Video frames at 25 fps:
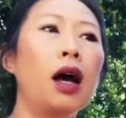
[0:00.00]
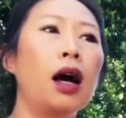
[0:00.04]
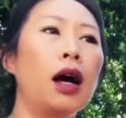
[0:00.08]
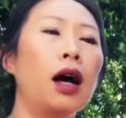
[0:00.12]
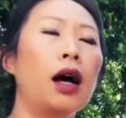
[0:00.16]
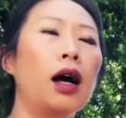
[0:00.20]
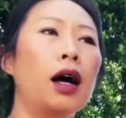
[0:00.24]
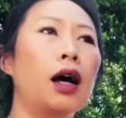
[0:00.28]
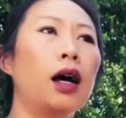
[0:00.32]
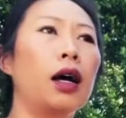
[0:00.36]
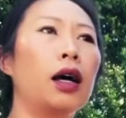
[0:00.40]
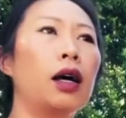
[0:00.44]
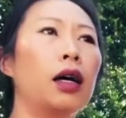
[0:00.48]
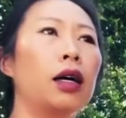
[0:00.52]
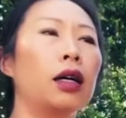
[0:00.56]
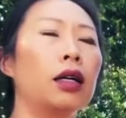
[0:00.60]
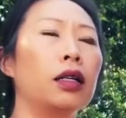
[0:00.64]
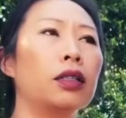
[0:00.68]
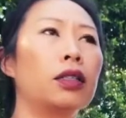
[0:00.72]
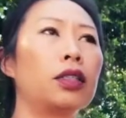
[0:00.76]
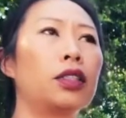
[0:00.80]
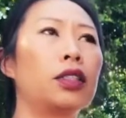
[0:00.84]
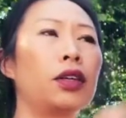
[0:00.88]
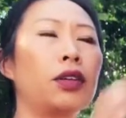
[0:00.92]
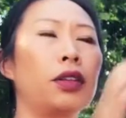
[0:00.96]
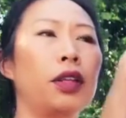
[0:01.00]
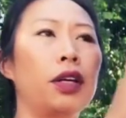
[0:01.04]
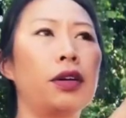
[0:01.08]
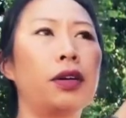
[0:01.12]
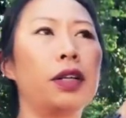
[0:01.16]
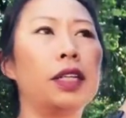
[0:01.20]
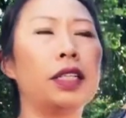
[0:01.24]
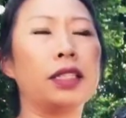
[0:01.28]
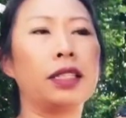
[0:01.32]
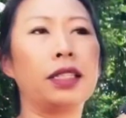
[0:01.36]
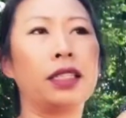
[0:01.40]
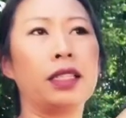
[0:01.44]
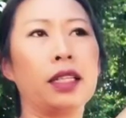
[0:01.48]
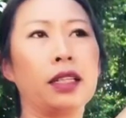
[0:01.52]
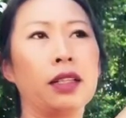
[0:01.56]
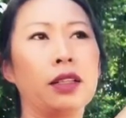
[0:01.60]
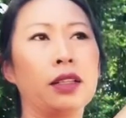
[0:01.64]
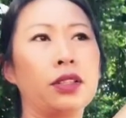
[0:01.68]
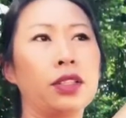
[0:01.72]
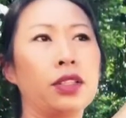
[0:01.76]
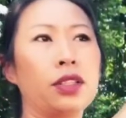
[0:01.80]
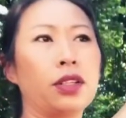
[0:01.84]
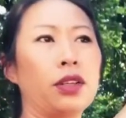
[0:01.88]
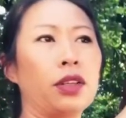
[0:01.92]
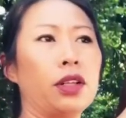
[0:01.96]
So there is
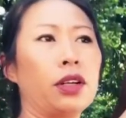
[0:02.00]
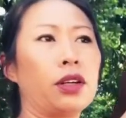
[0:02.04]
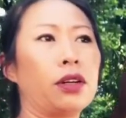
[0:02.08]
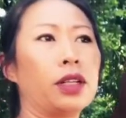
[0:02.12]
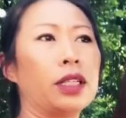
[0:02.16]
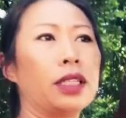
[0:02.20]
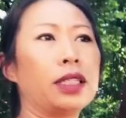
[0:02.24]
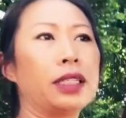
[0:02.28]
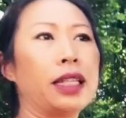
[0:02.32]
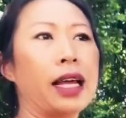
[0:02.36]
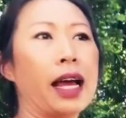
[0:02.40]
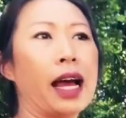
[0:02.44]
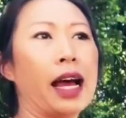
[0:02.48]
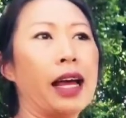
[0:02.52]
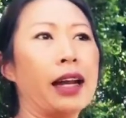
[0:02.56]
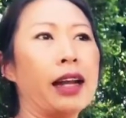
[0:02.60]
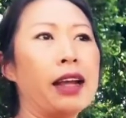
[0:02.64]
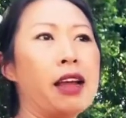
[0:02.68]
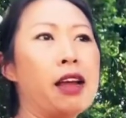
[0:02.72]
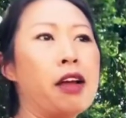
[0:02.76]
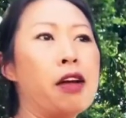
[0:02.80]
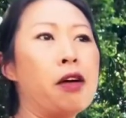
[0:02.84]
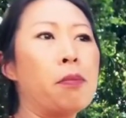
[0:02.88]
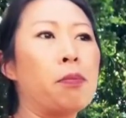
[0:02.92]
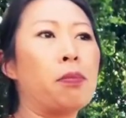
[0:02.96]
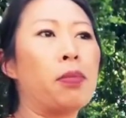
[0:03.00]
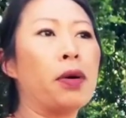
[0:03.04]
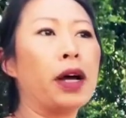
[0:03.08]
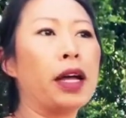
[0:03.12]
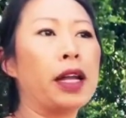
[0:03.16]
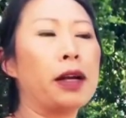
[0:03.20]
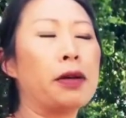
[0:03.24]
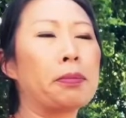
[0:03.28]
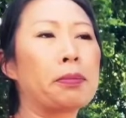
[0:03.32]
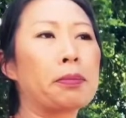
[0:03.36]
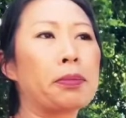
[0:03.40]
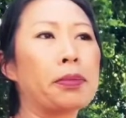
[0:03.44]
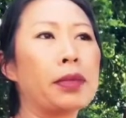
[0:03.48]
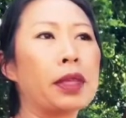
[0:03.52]
that. But